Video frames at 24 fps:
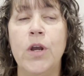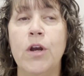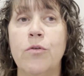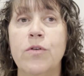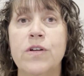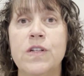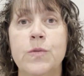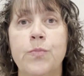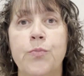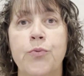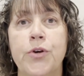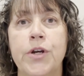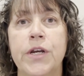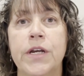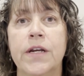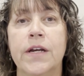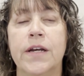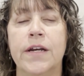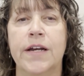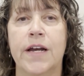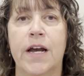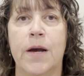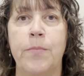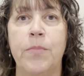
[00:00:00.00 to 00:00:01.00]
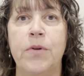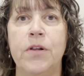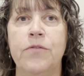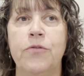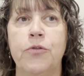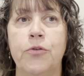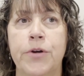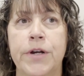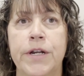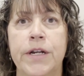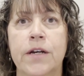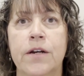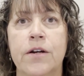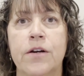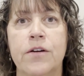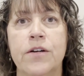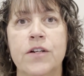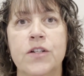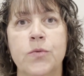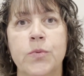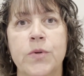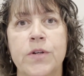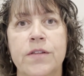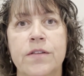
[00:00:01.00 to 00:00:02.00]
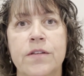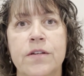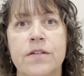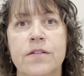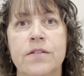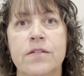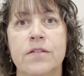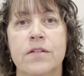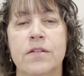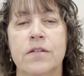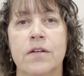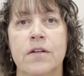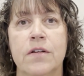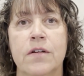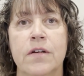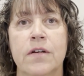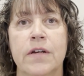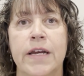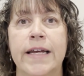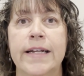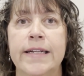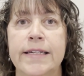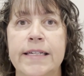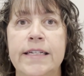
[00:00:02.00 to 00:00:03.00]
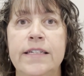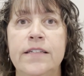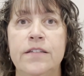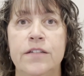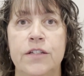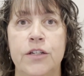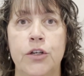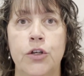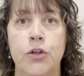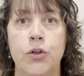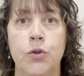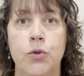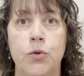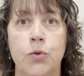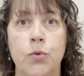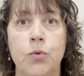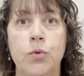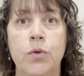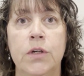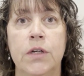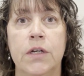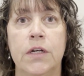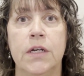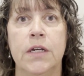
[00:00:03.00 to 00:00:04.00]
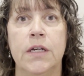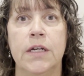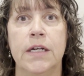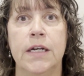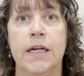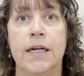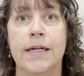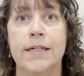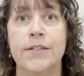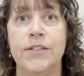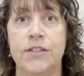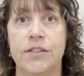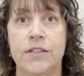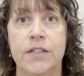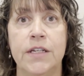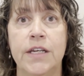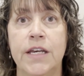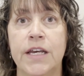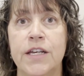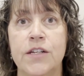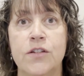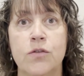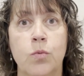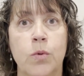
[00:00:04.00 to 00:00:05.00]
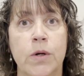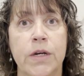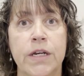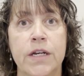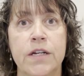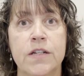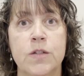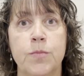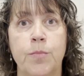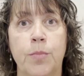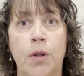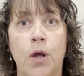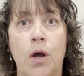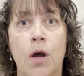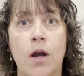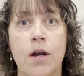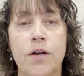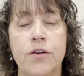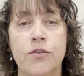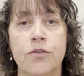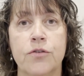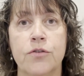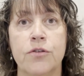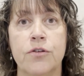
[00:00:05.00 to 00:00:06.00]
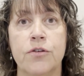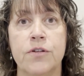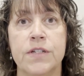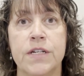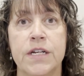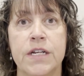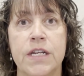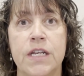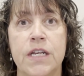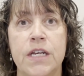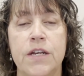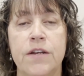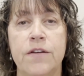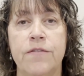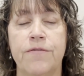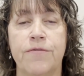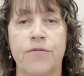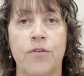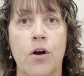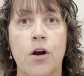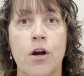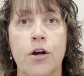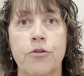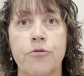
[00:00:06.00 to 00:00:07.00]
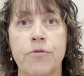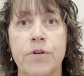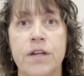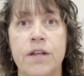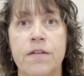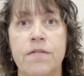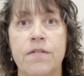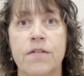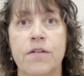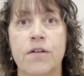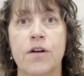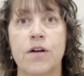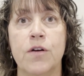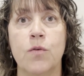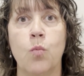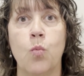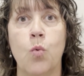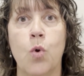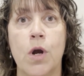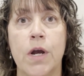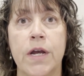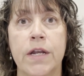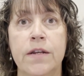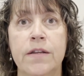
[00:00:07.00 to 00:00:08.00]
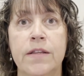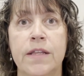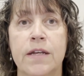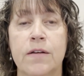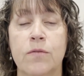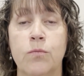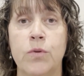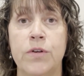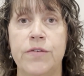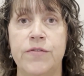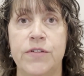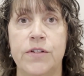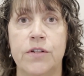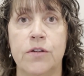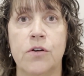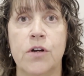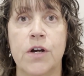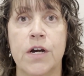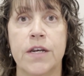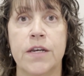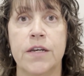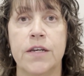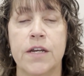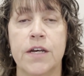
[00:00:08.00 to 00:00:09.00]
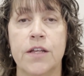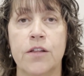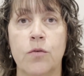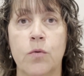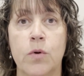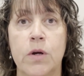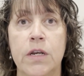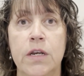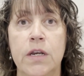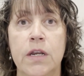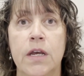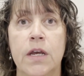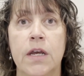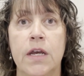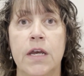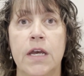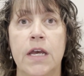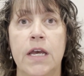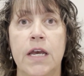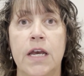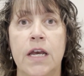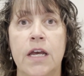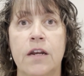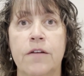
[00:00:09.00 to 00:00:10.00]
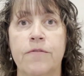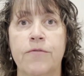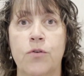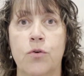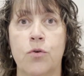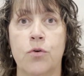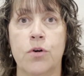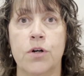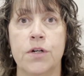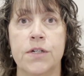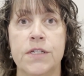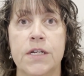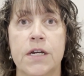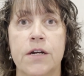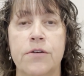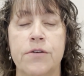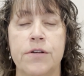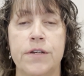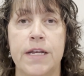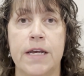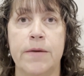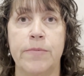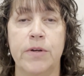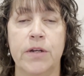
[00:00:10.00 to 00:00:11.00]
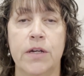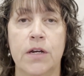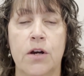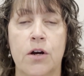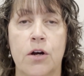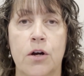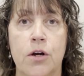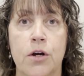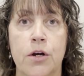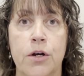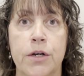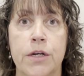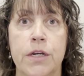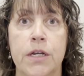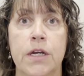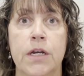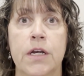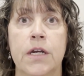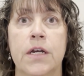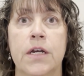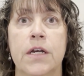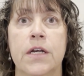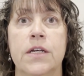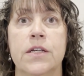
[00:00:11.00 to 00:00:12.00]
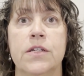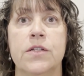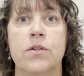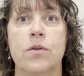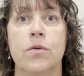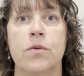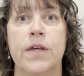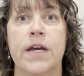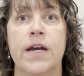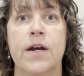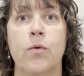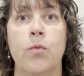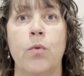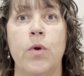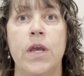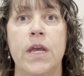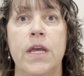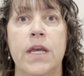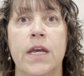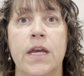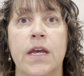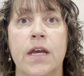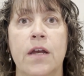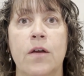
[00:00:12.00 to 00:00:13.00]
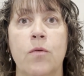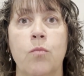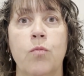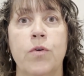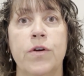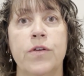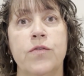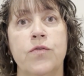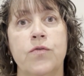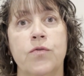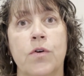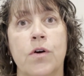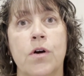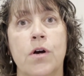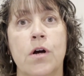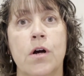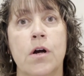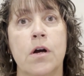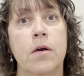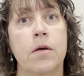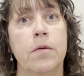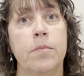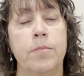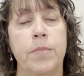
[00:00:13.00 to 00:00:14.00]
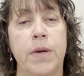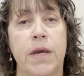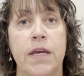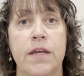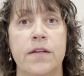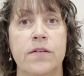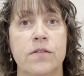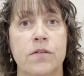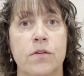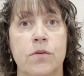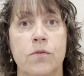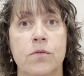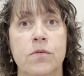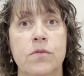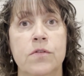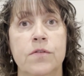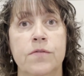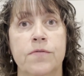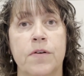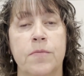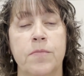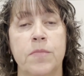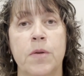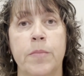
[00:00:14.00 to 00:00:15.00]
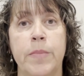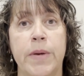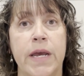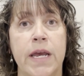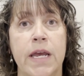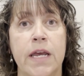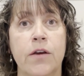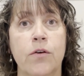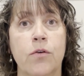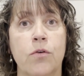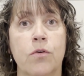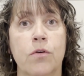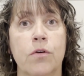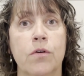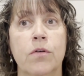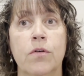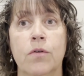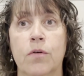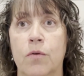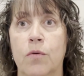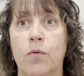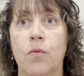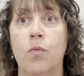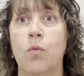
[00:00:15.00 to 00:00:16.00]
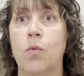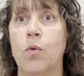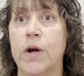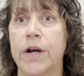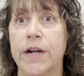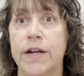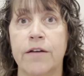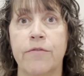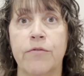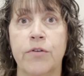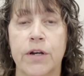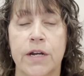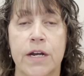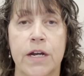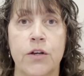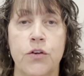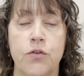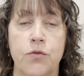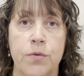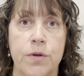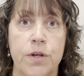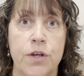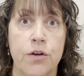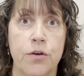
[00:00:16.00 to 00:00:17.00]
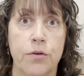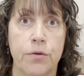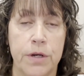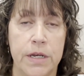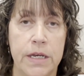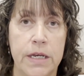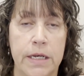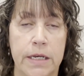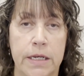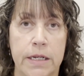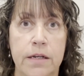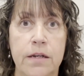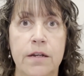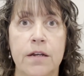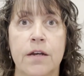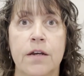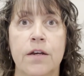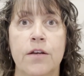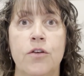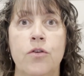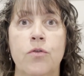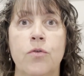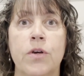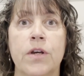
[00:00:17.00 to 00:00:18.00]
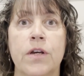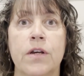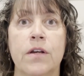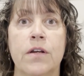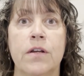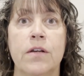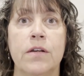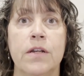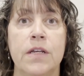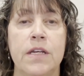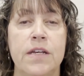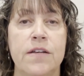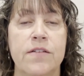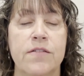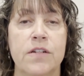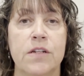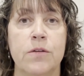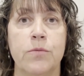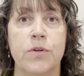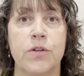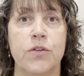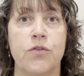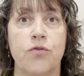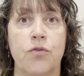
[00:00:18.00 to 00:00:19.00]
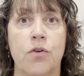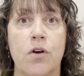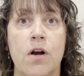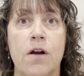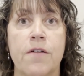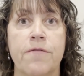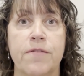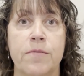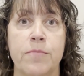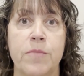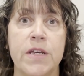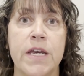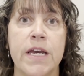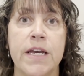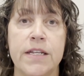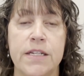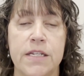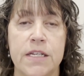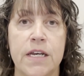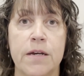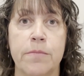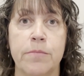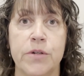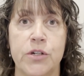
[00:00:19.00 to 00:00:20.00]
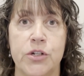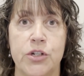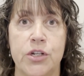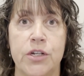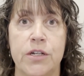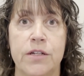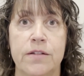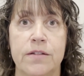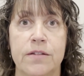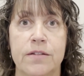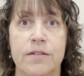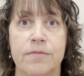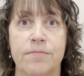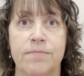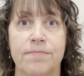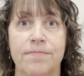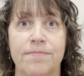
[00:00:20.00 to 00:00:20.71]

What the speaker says: always bring a couple of credit cards with us, at least two, just in case one gets blocked or there's any fraud or anything on one, then we've still got another one. And of course, our debit card, so that we can withdraw pesos from the bank, or whatever country you're in, you can easily withdraw from the ATM machines.